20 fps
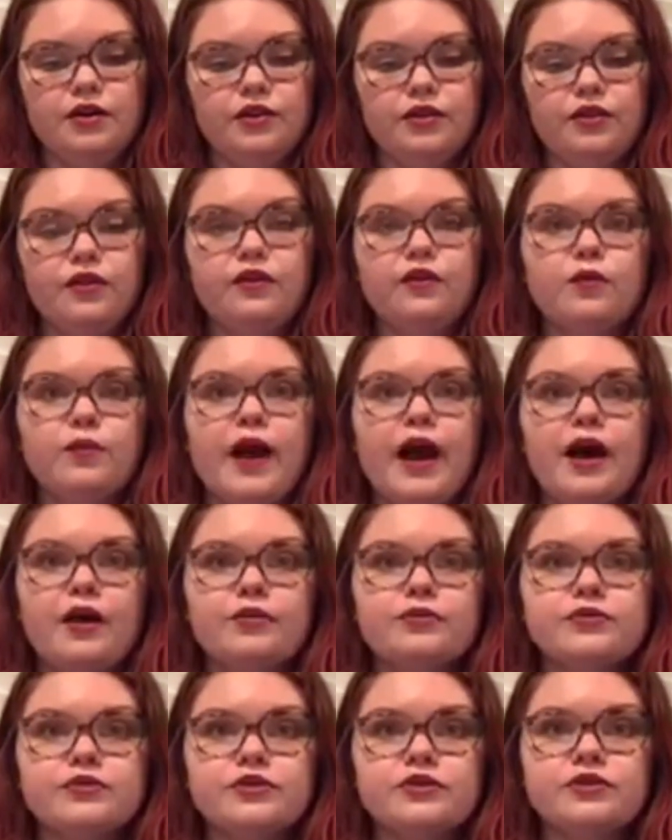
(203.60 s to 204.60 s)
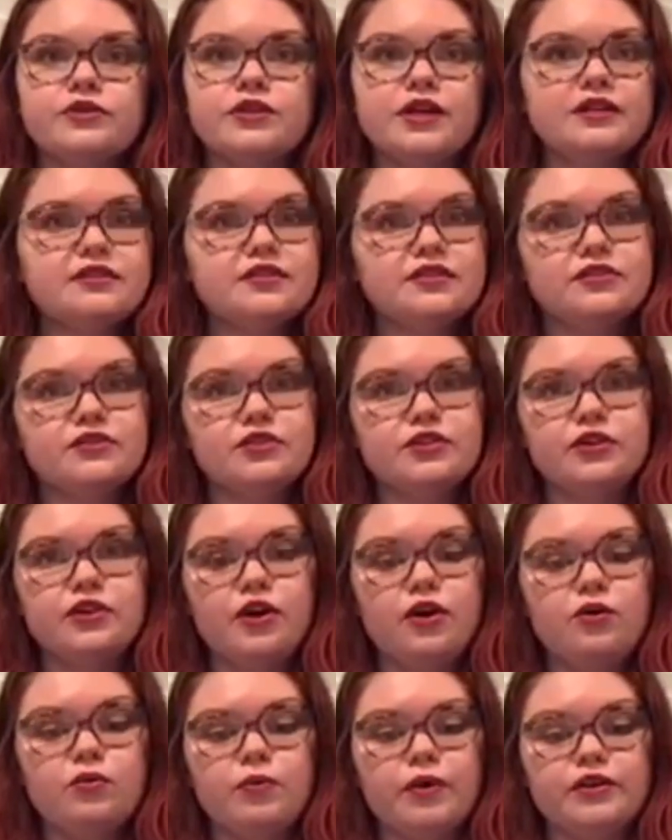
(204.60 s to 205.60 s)
The ground doesn't
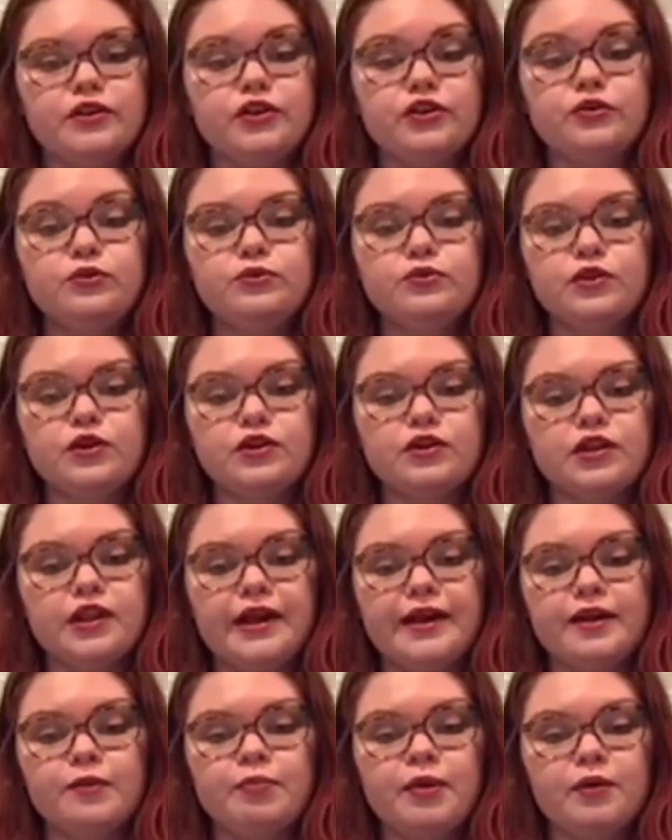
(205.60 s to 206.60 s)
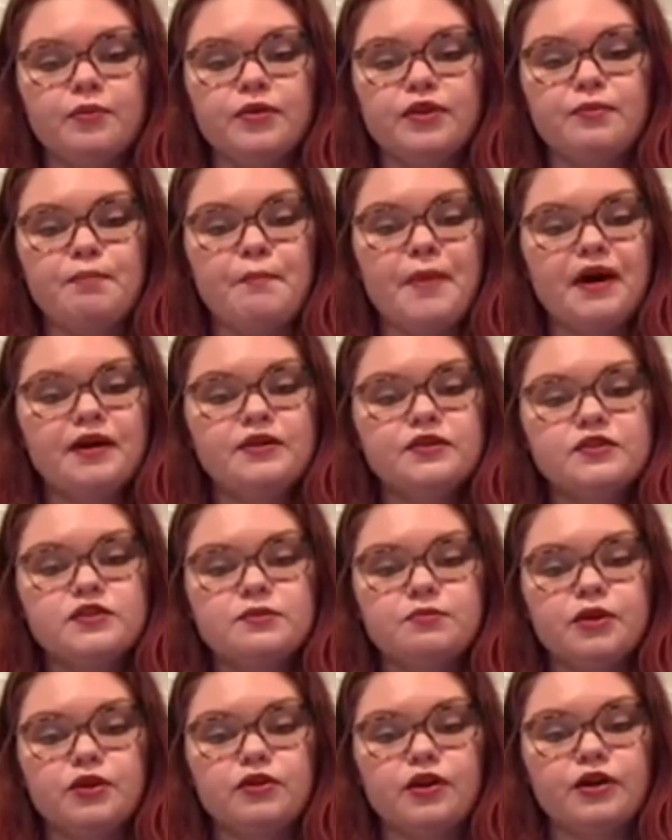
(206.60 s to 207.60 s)
know what you look like, but with mud
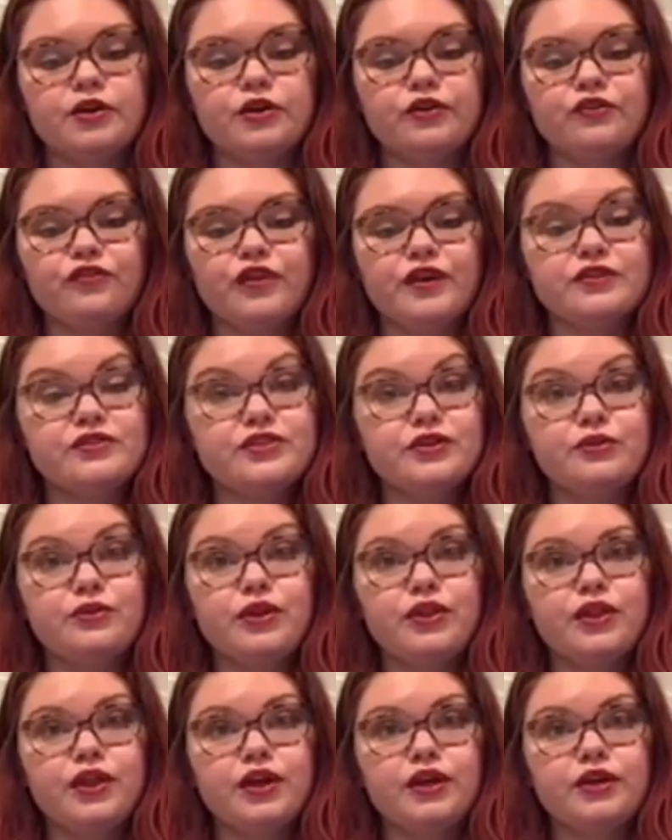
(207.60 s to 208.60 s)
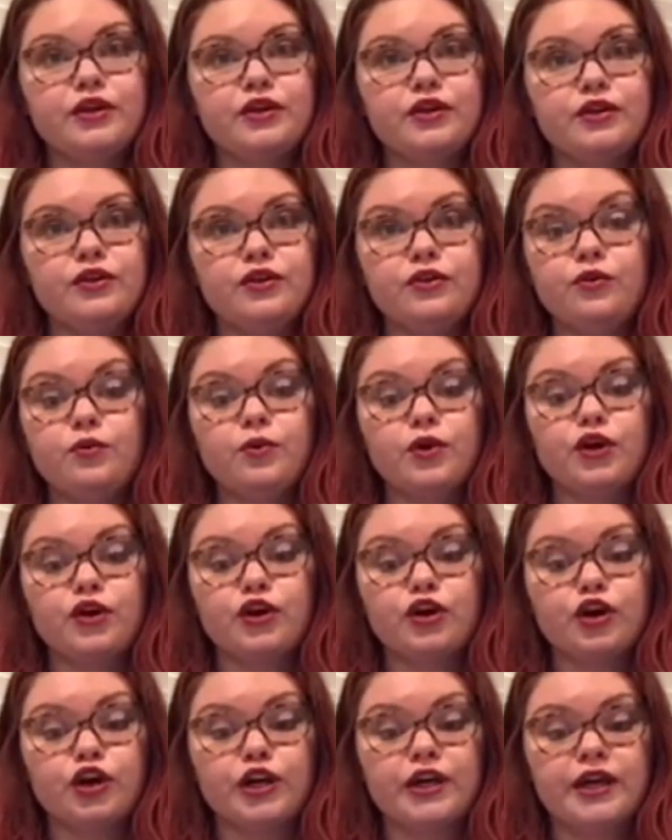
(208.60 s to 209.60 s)
smeared on your face, you'd think you were
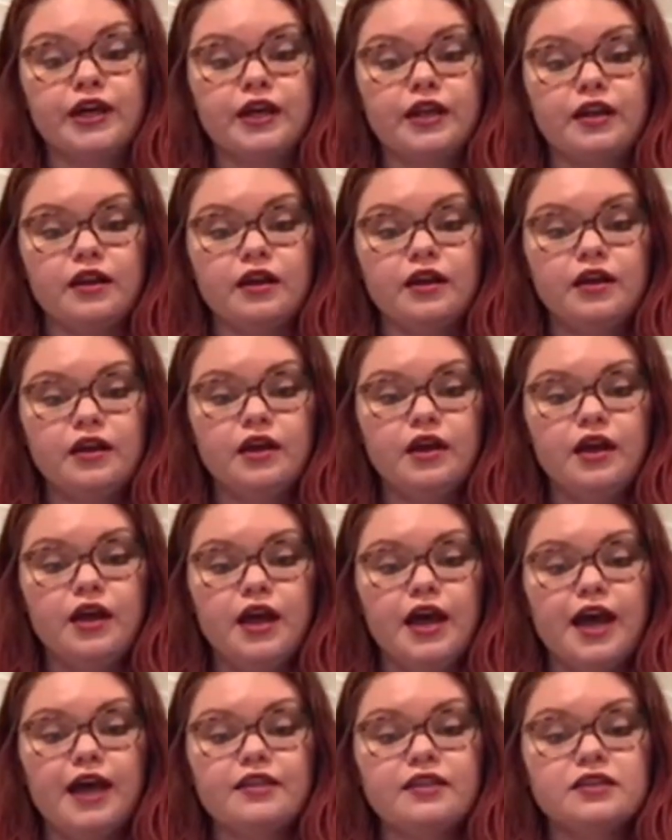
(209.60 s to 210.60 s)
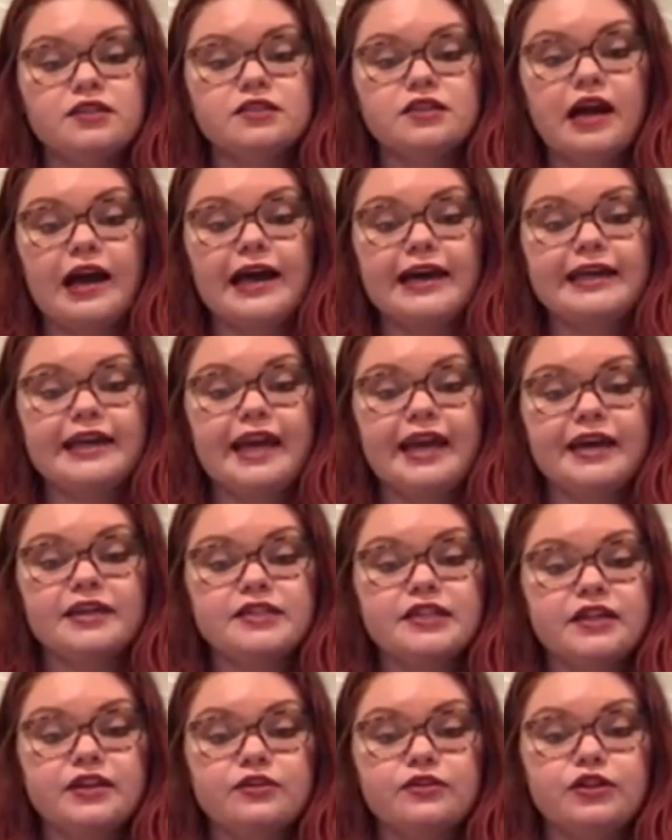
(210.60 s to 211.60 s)
her kin. And the sky can't
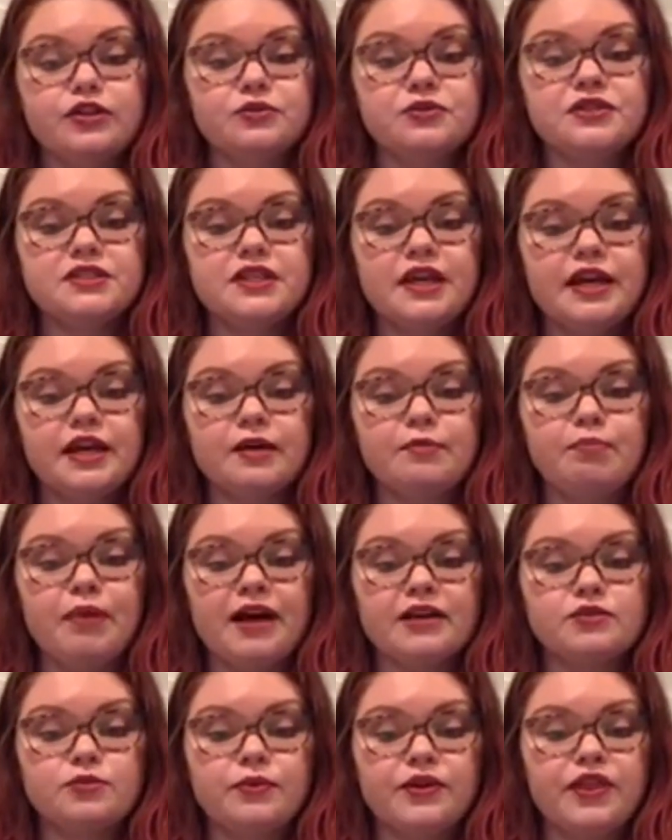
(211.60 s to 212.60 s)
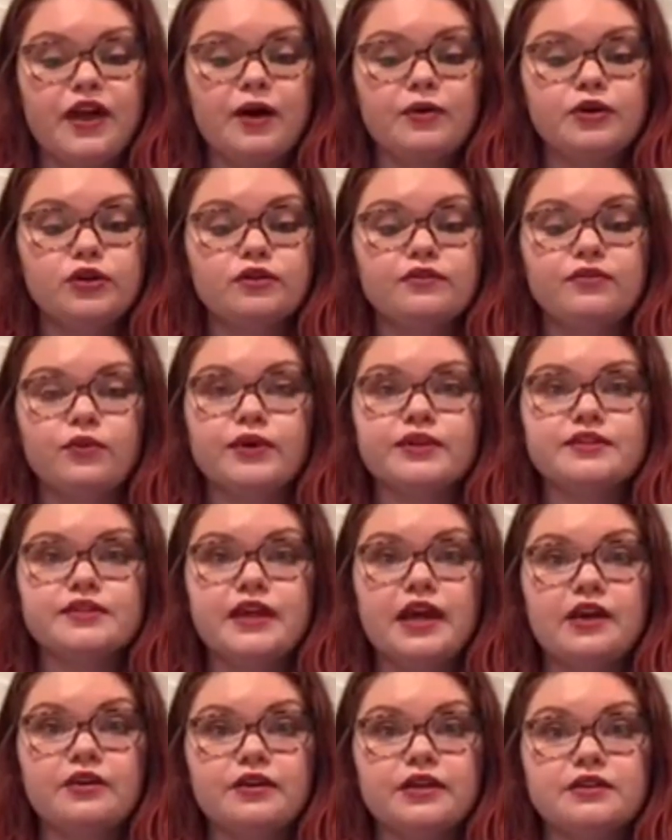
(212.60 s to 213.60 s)
hear you sing, but with how your voice
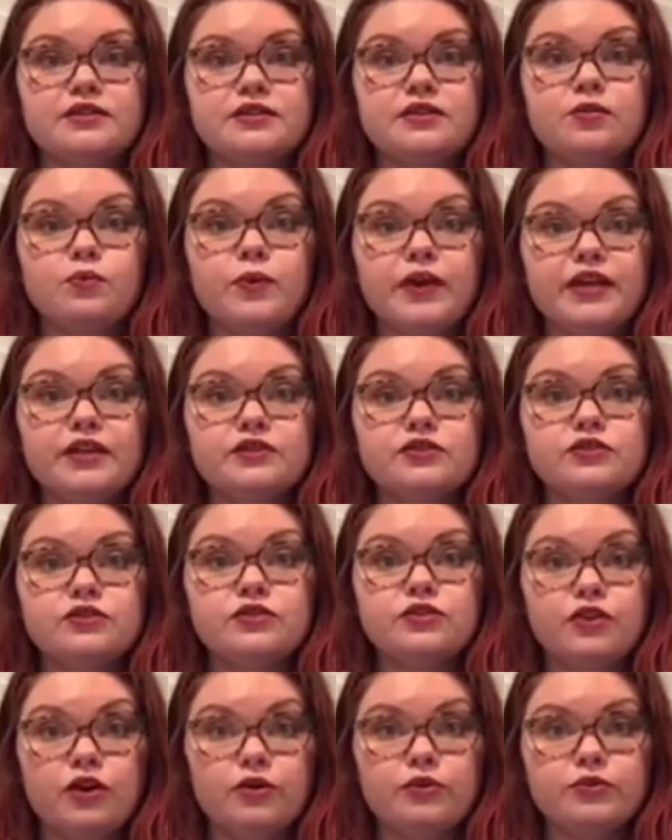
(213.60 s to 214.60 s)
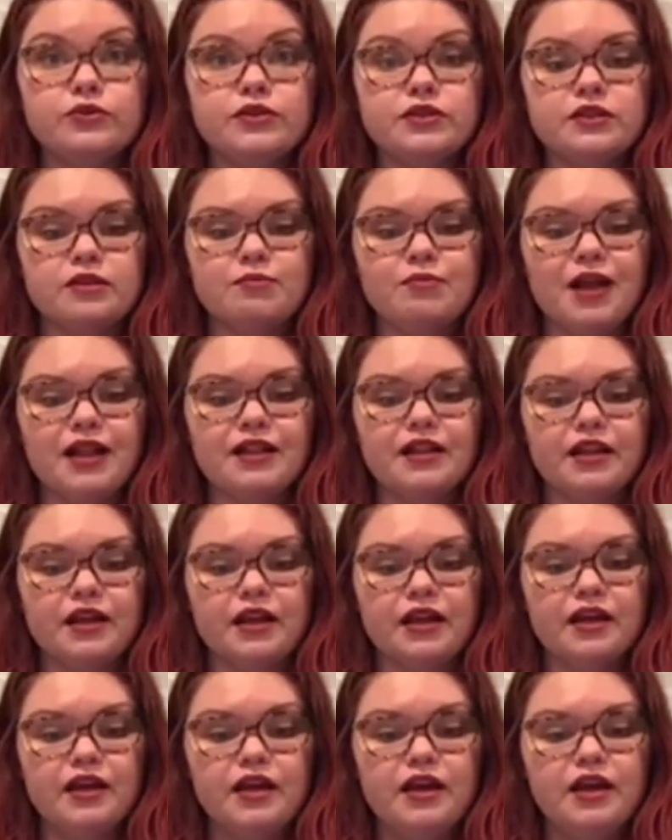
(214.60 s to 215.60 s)
carries, the wind knows the melody.